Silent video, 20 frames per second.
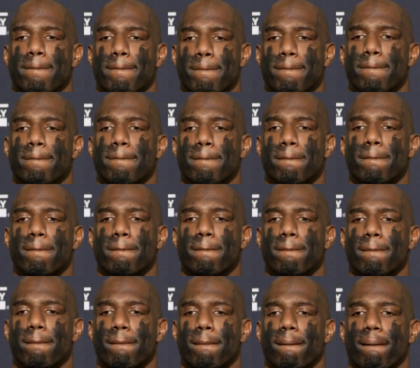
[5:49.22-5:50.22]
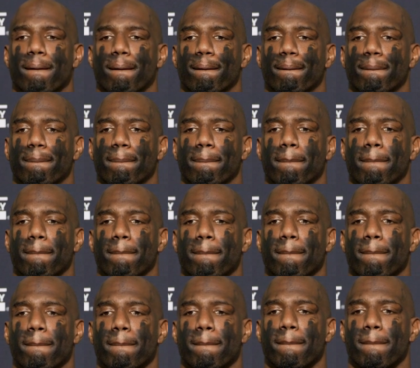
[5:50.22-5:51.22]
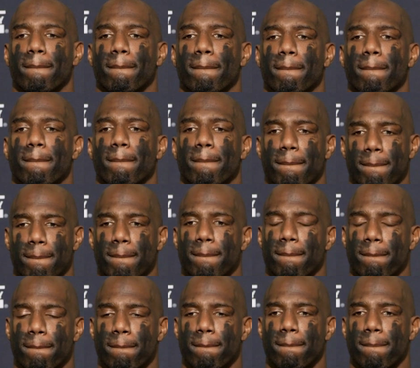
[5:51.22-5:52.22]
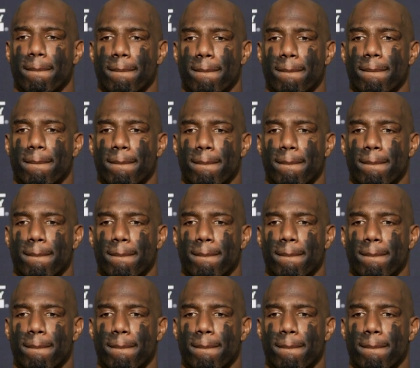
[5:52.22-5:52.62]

Do y'all get excited from the sideline when you see